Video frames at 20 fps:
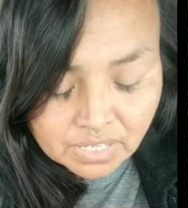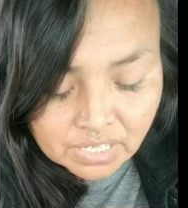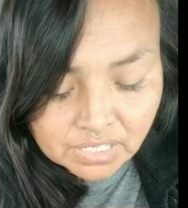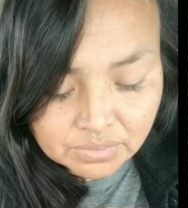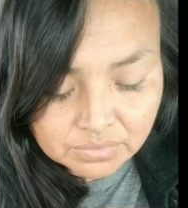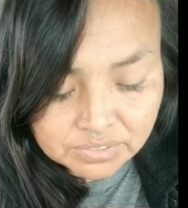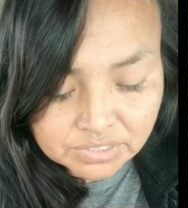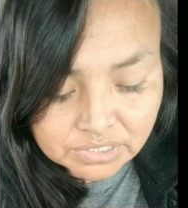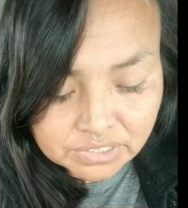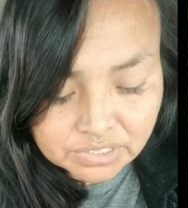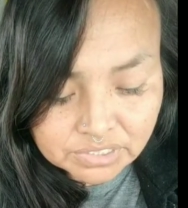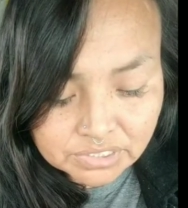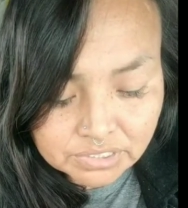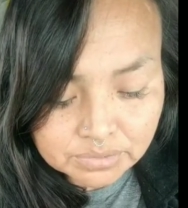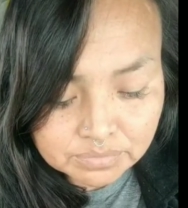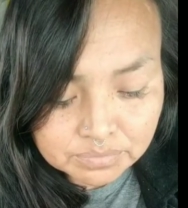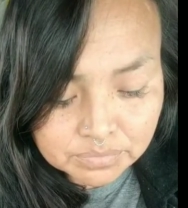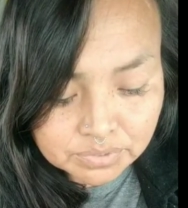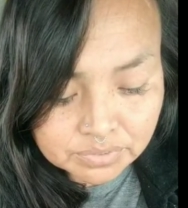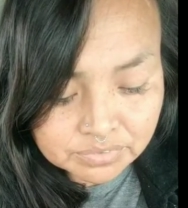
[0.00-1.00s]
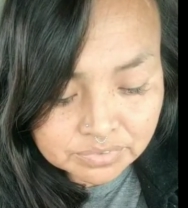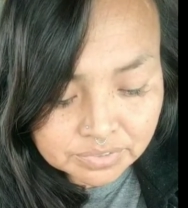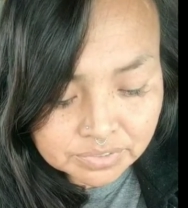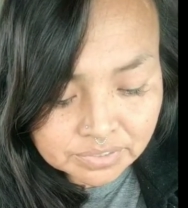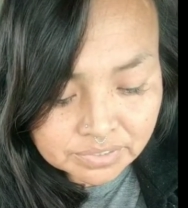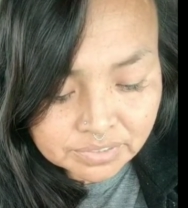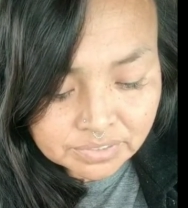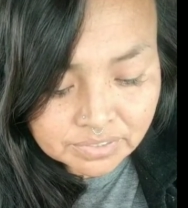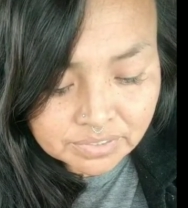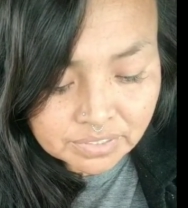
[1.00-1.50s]
He was just
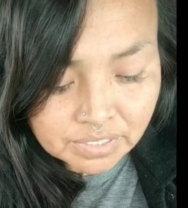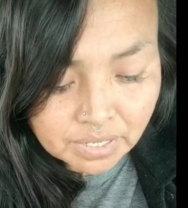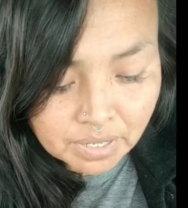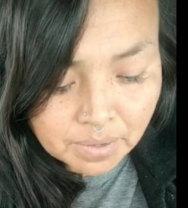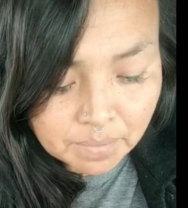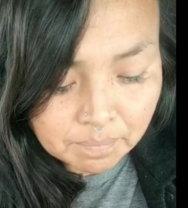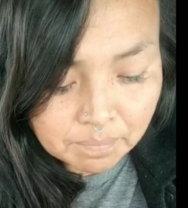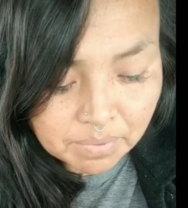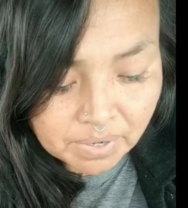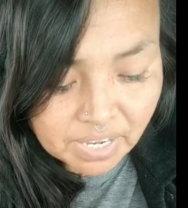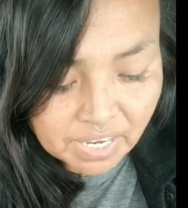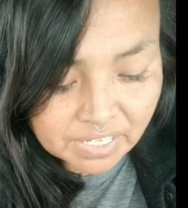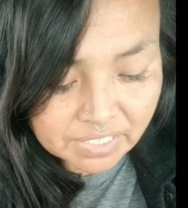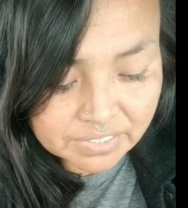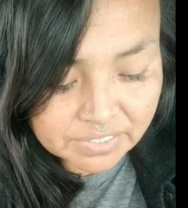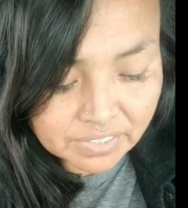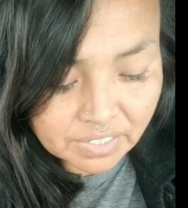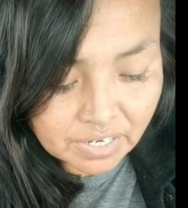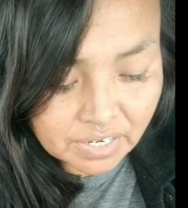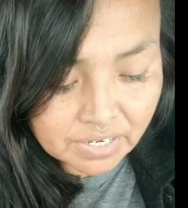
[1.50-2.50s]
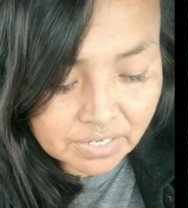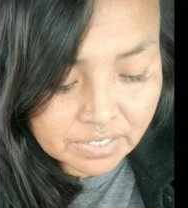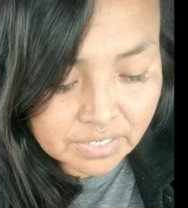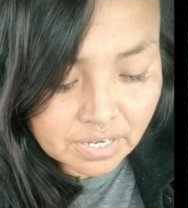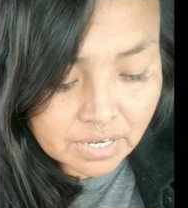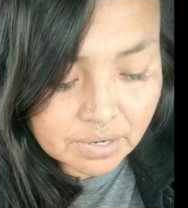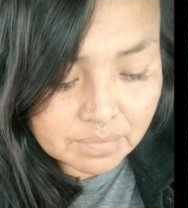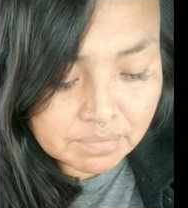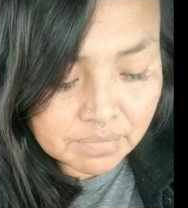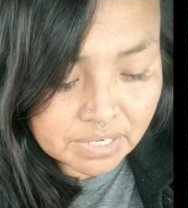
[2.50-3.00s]
moving black dot
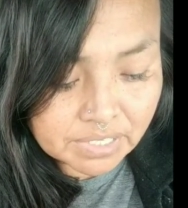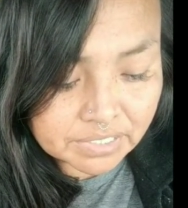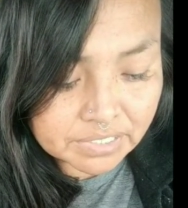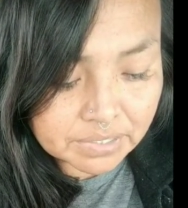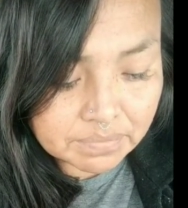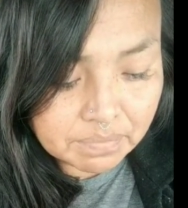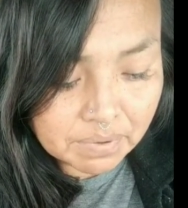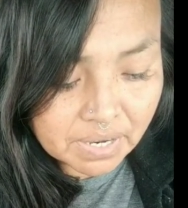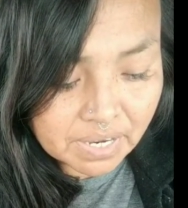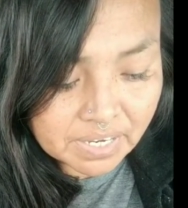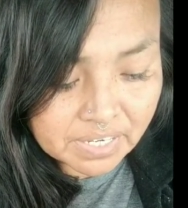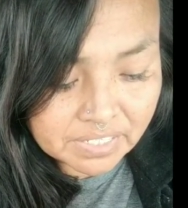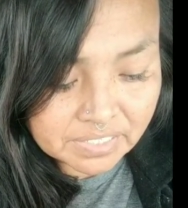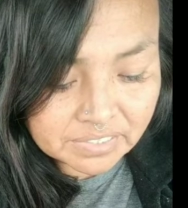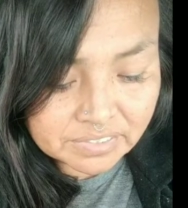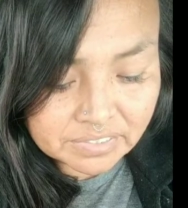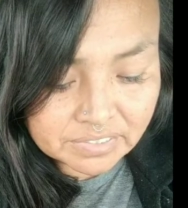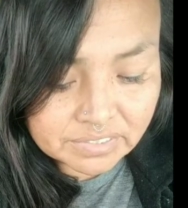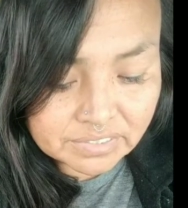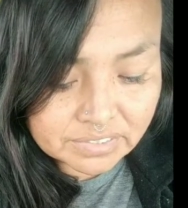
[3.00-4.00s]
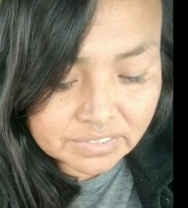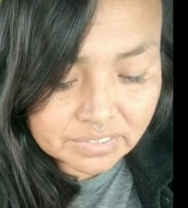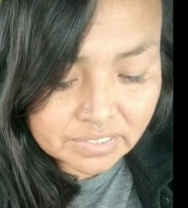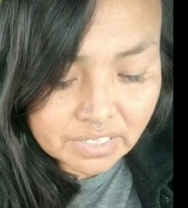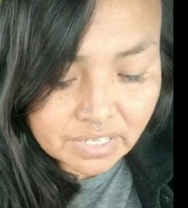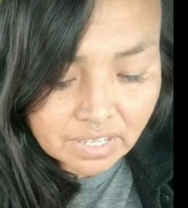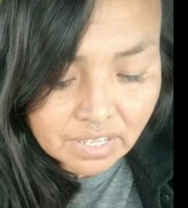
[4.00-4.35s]
among the pines,